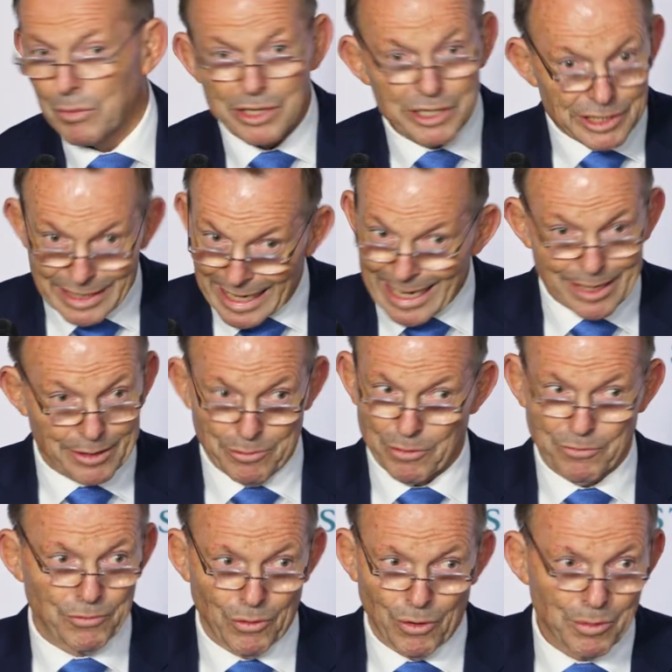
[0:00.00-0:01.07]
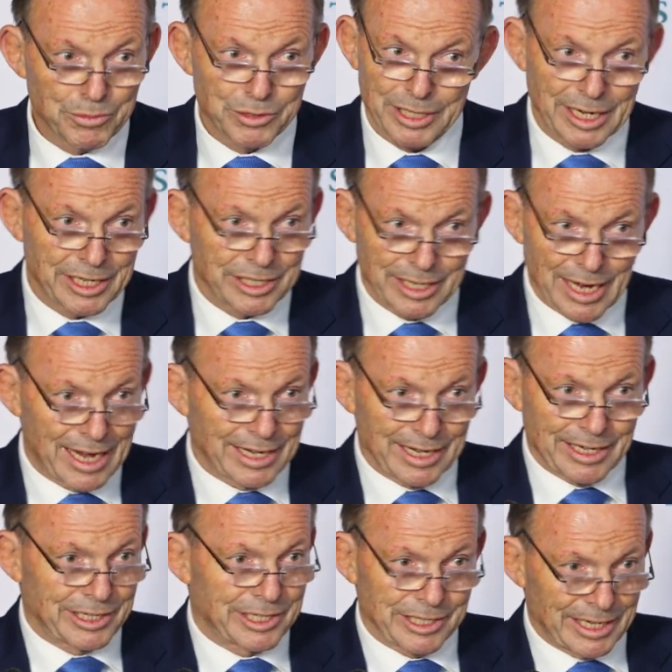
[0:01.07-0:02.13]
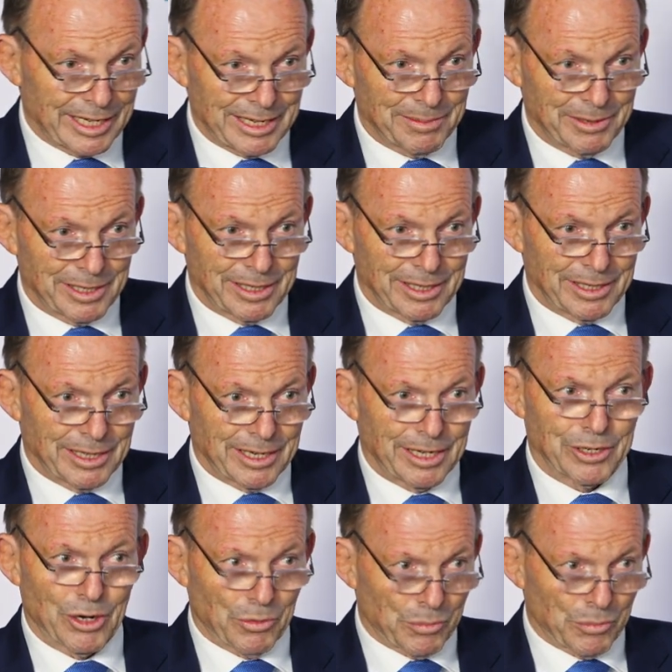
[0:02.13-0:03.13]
which didn't reform Section 18C, and